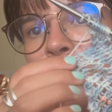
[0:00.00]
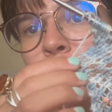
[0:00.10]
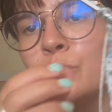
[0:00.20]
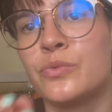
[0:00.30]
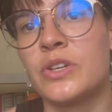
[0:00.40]

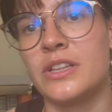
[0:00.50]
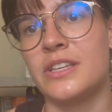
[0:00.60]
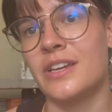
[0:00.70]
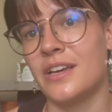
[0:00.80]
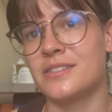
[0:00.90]

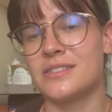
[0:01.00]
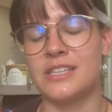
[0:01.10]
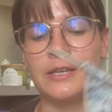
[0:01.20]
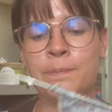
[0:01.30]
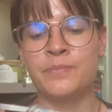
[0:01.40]
really
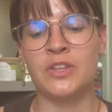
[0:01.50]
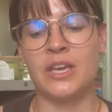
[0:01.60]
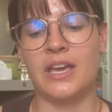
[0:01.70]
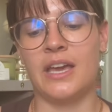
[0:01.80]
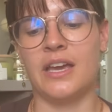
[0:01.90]
nicely,
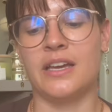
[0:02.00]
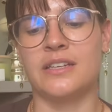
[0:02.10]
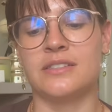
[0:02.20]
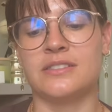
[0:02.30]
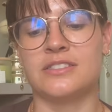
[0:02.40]

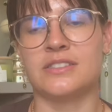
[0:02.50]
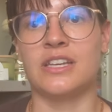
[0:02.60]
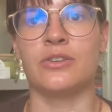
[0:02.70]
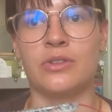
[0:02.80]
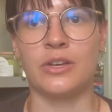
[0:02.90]
and
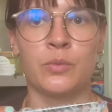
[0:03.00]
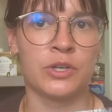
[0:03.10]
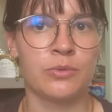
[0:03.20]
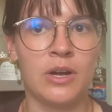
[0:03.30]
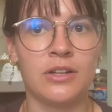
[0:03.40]
it'll like
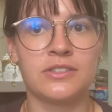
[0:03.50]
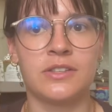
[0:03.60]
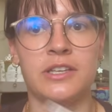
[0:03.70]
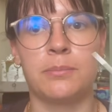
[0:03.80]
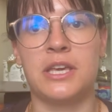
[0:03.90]
work well to
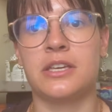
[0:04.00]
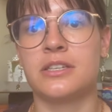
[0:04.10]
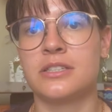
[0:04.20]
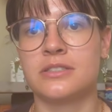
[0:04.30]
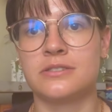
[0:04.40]
like
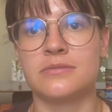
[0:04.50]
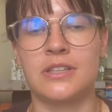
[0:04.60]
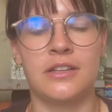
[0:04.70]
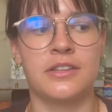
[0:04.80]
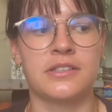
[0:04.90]
make
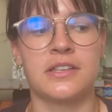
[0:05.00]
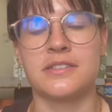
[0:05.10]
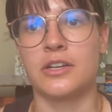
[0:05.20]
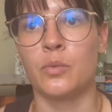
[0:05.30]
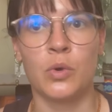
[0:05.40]
this as
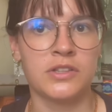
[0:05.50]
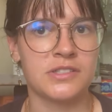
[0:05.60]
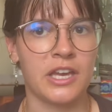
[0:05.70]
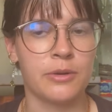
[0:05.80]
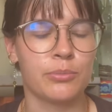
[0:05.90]
like a one
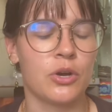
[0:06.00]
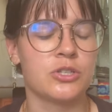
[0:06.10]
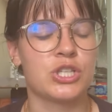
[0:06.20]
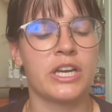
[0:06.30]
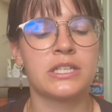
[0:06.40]
skein
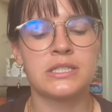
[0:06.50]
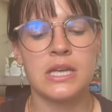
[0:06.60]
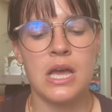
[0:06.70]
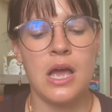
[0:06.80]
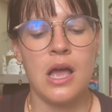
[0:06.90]
project.
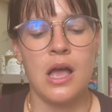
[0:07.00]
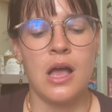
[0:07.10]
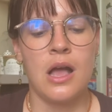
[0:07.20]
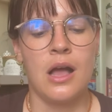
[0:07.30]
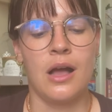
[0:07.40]

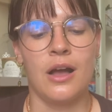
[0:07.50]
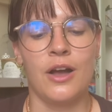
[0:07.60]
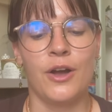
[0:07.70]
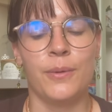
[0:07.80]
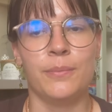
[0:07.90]

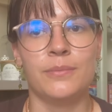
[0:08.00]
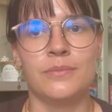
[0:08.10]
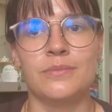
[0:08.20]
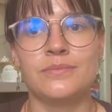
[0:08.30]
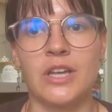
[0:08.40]

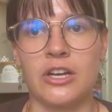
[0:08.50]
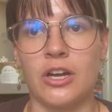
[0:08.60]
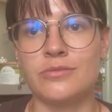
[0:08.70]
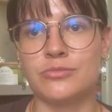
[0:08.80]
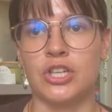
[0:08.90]
I
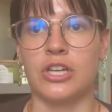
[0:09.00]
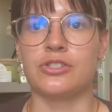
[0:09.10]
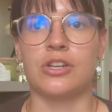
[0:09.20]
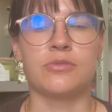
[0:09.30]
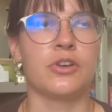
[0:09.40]
got
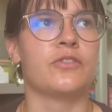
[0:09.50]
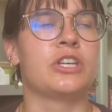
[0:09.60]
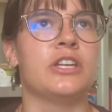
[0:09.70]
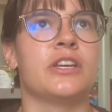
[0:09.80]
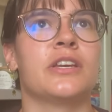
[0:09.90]
changed. I was
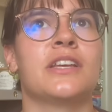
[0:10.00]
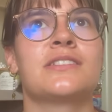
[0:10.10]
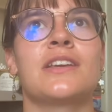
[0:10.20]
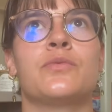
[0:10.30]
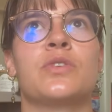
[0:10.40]
overheating. It's
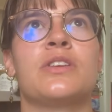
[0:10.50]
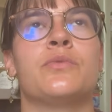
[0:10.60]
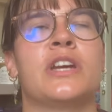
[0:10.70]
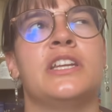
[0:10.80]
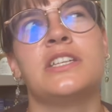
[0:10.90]
like really
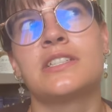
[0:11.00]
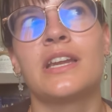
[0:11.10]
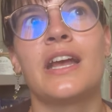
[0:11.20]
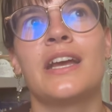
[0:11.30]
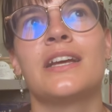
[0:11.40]
rainy
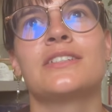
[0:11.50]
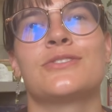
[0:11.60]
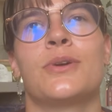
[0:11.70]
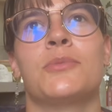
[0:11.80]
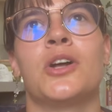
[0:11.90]
today,
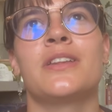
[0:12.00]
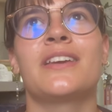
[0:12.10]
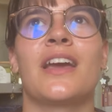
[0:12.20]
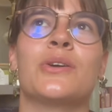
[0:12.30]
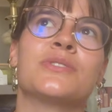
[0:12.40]
so I'm not
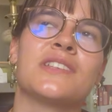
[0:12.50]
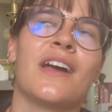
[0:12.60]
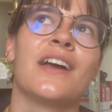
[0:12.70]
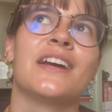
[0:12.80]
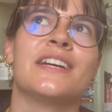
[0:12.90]
like
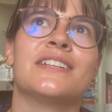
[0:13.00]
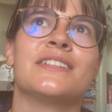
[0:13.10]
outside